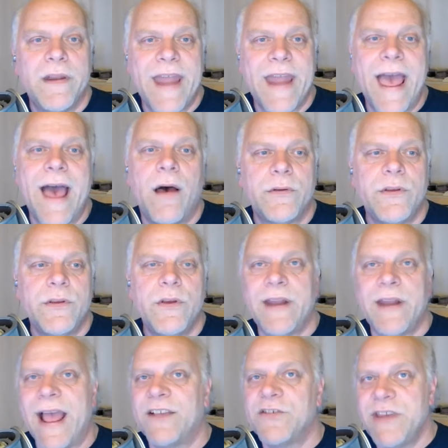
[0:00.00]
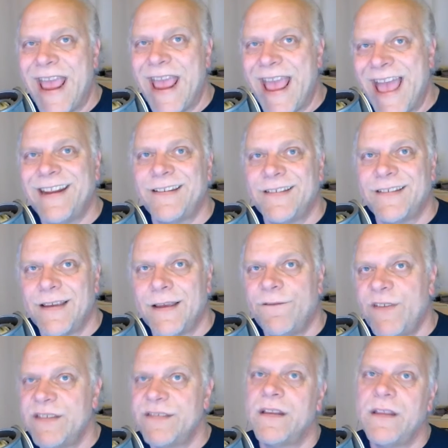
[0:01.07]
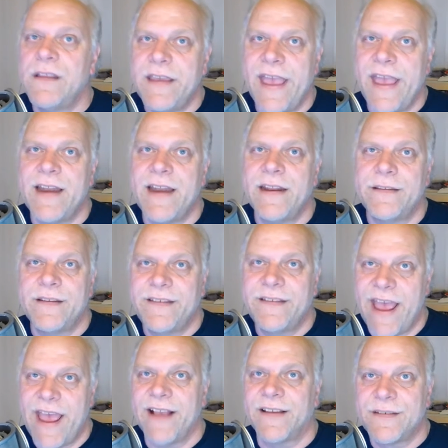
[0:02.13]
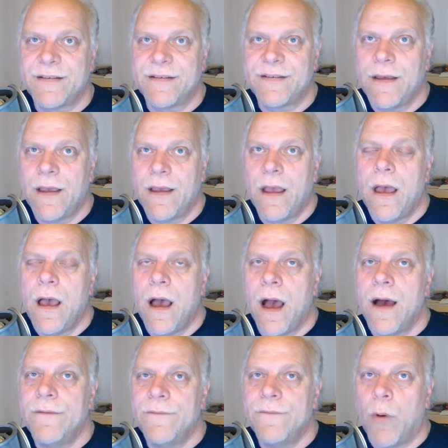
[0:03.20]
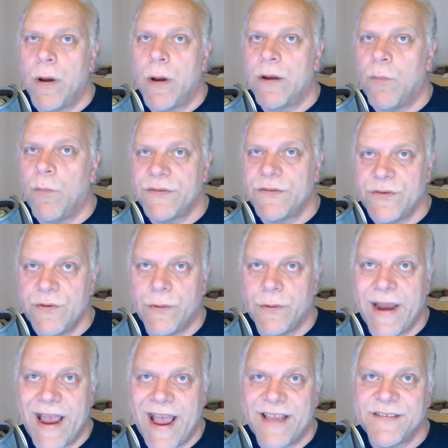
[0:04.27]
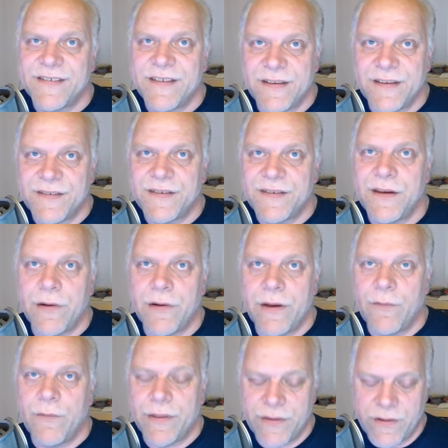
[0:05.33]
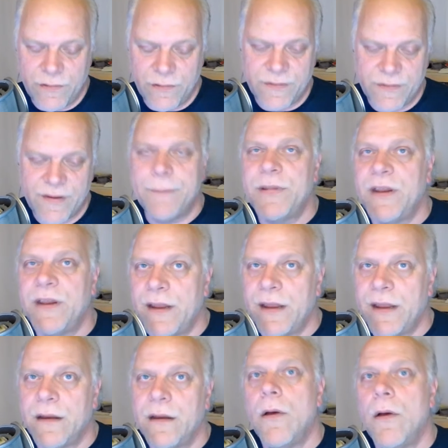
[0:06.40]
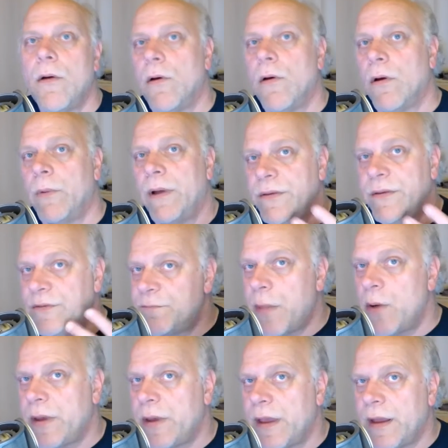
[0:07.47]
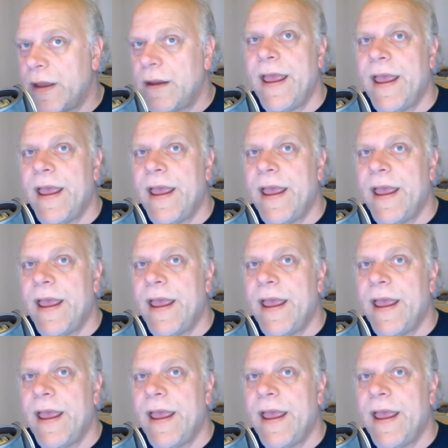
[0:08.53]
Well, now you can actually edit, physically edit the text of what it was you were asking Siri, whether you typed it in or whether you spoke it,